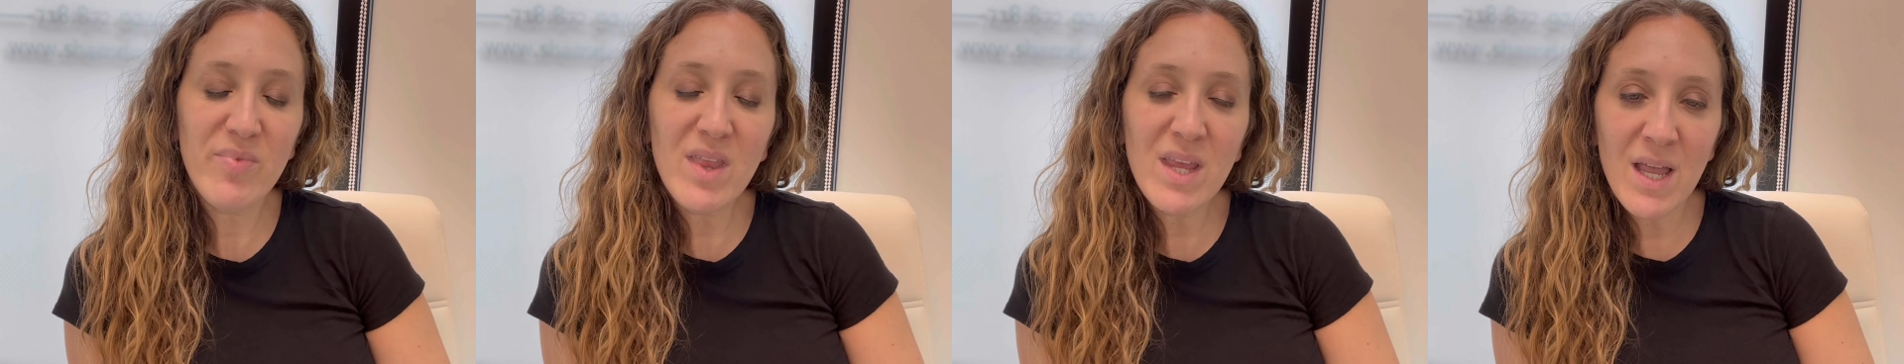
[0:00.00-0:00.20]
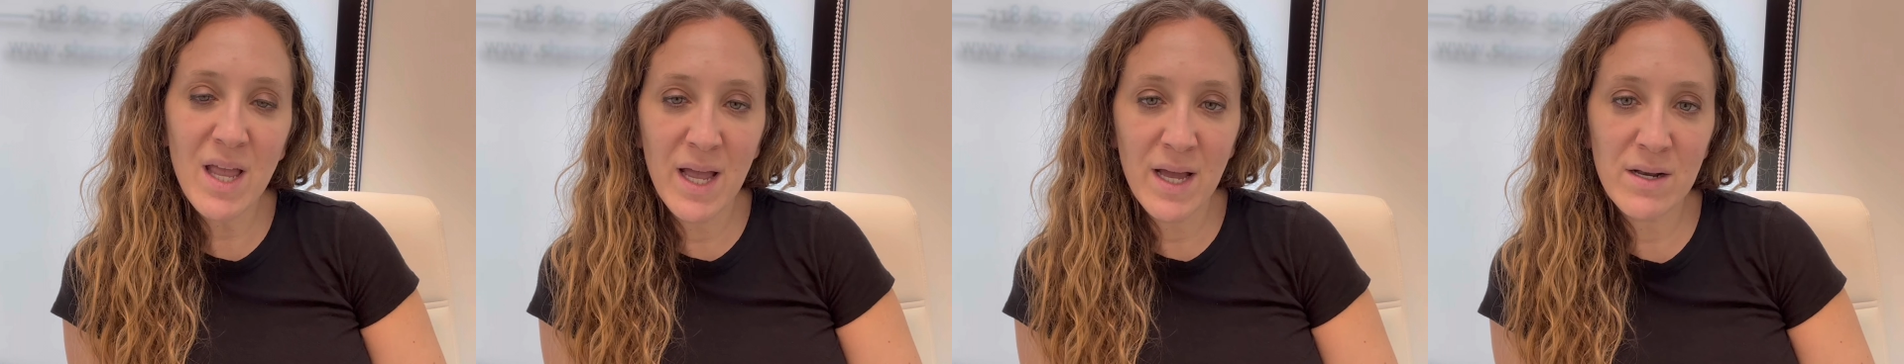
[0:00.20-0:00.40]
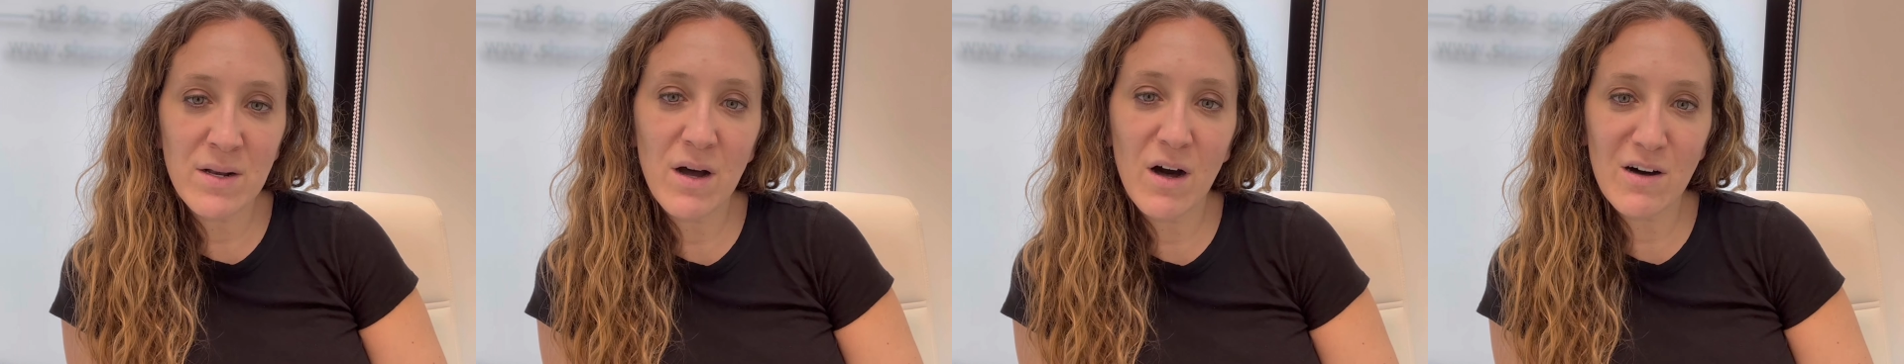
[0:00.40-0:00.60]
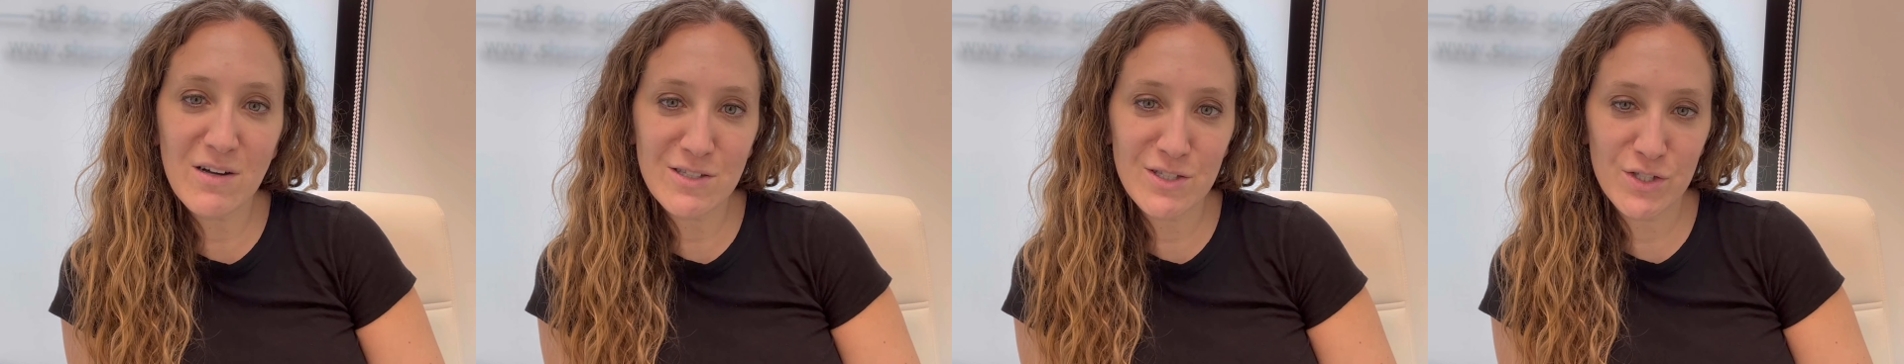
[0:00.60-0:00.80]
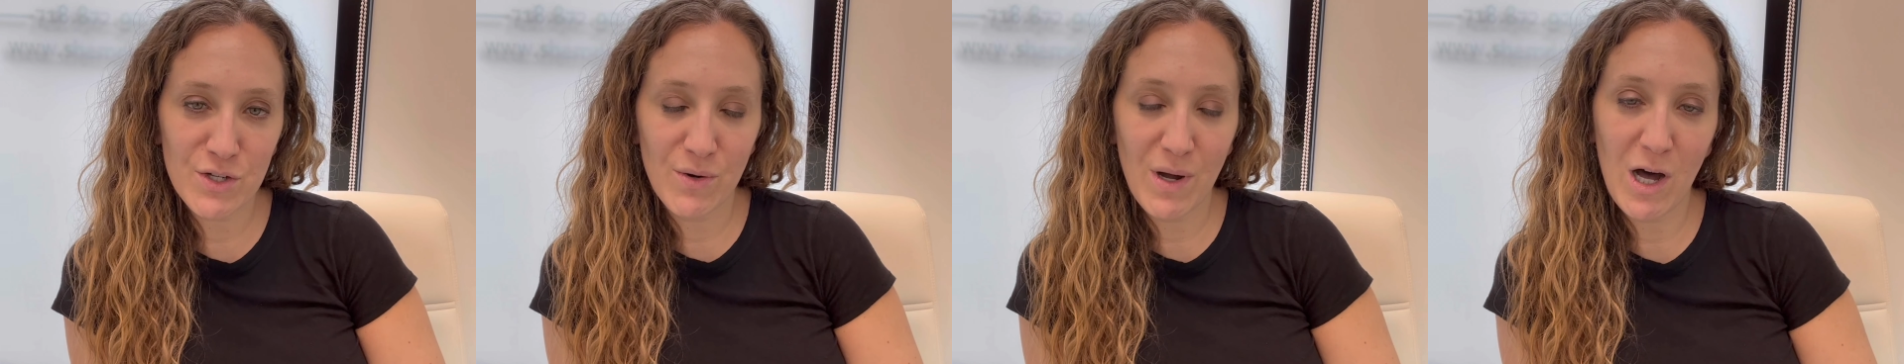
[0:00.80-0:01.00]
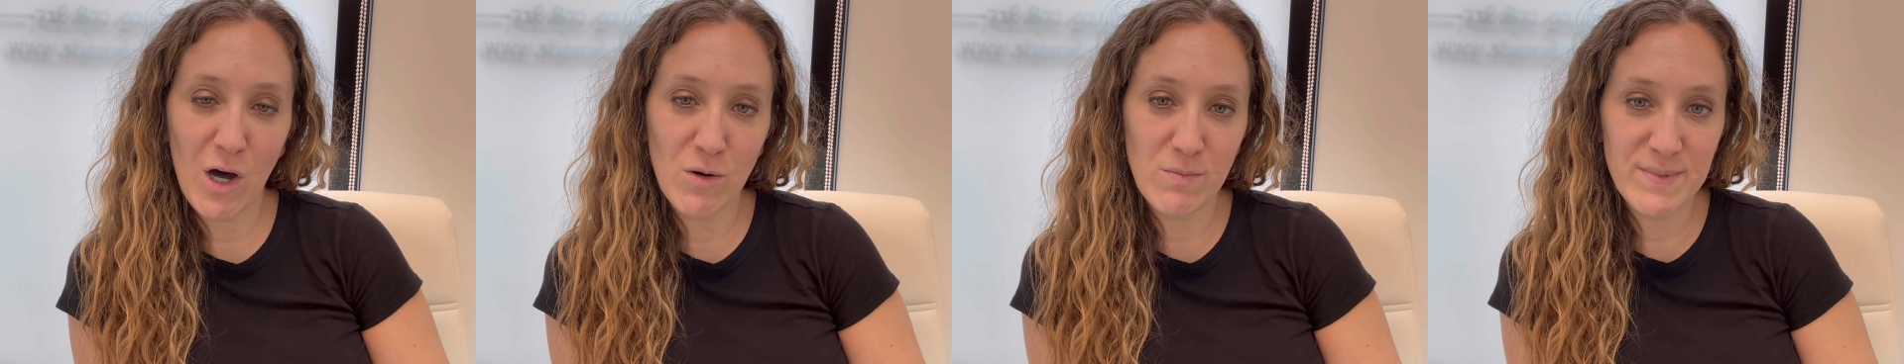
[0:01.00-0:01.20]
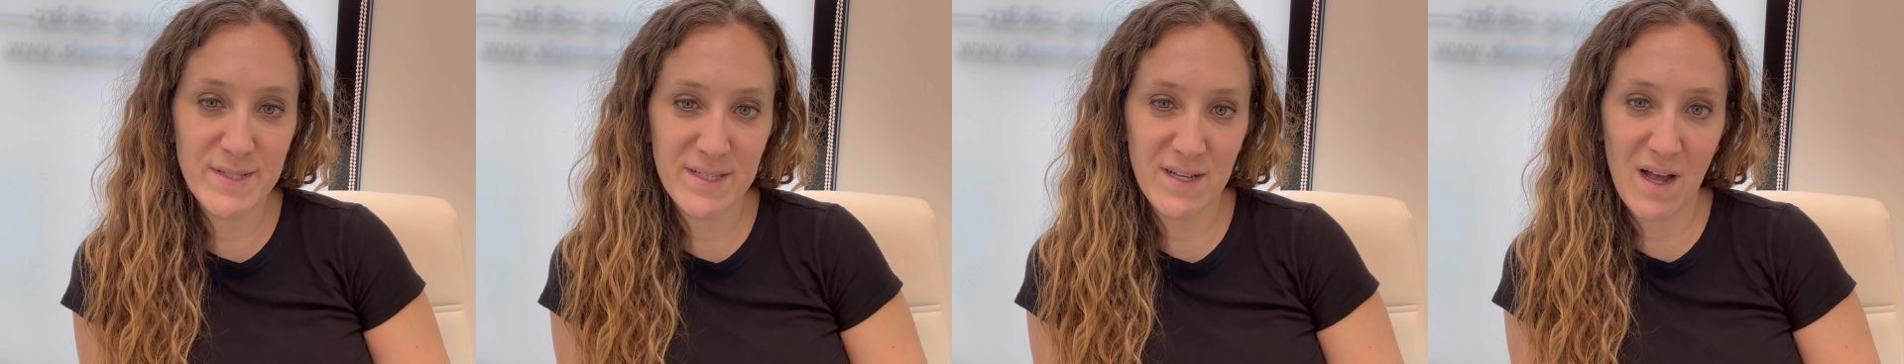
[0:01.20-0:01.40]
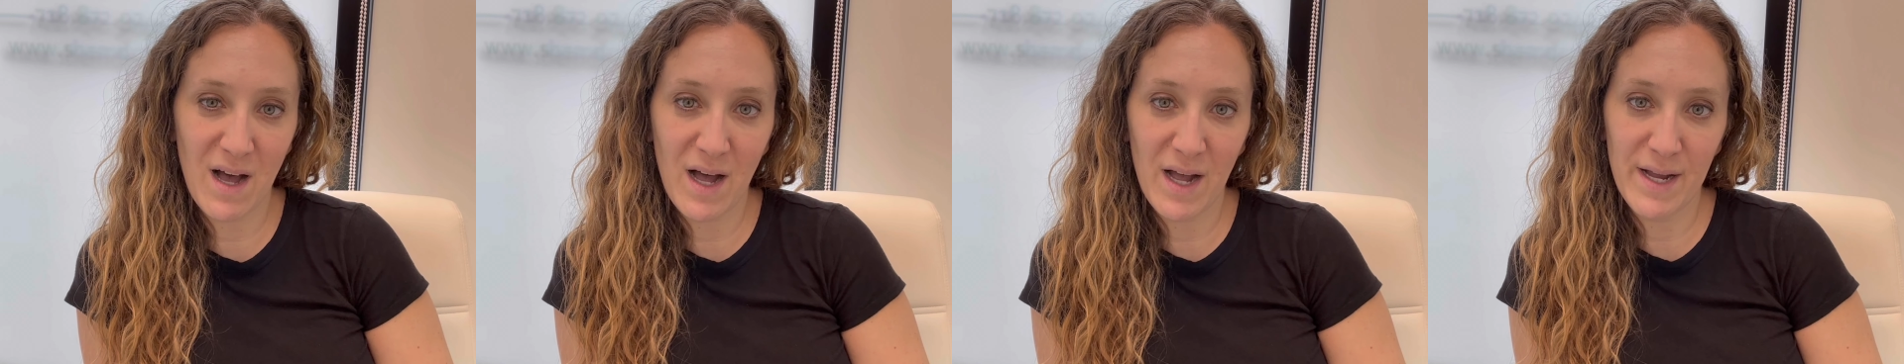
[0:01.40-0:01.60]
and also helps
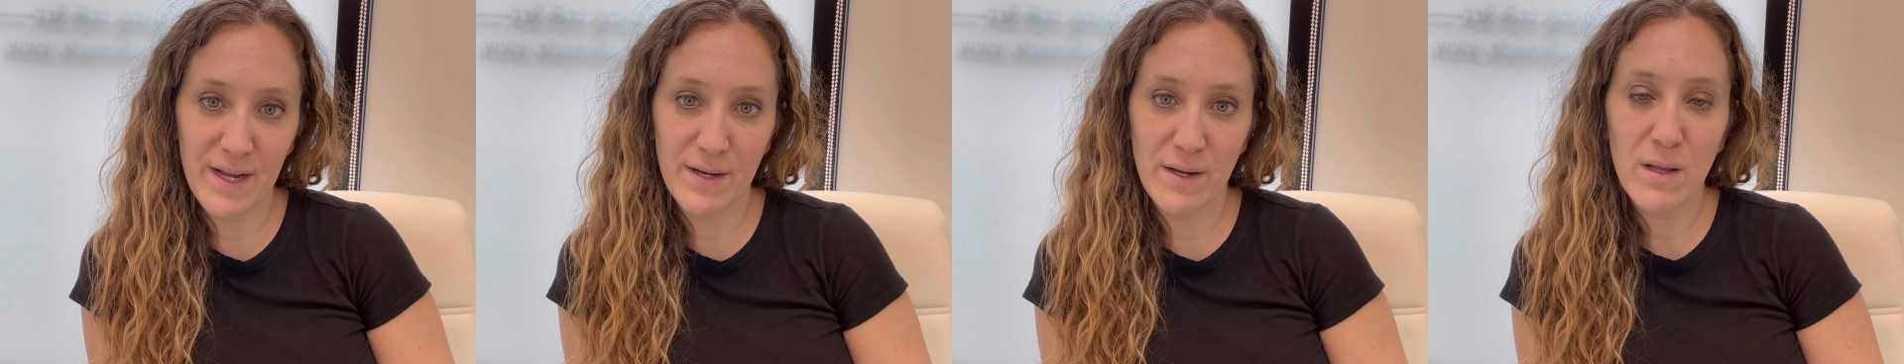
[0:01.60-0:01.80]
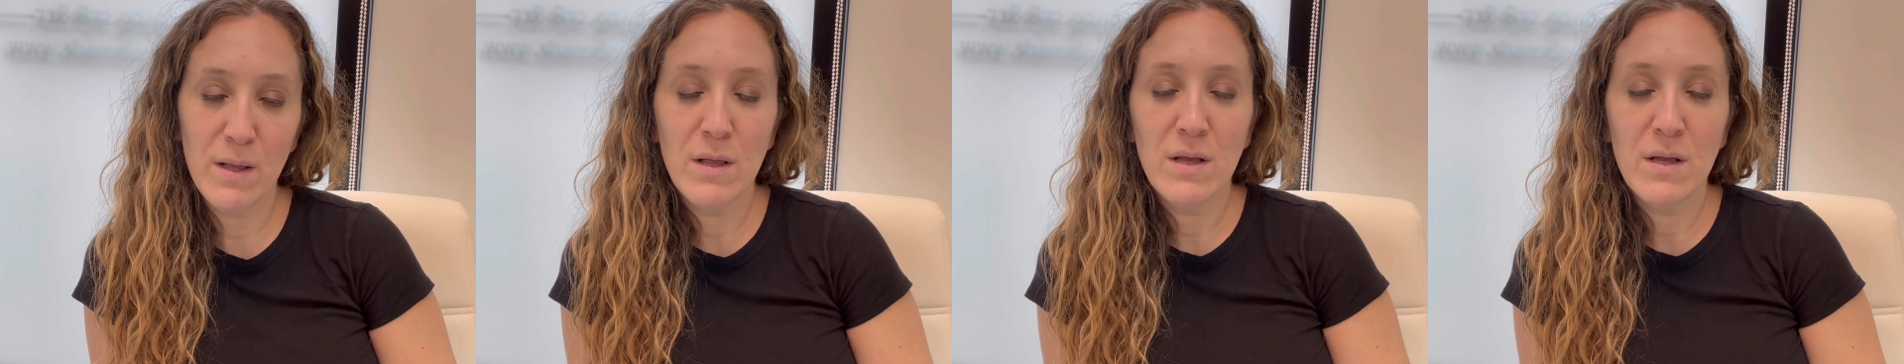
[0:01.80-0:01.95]
guide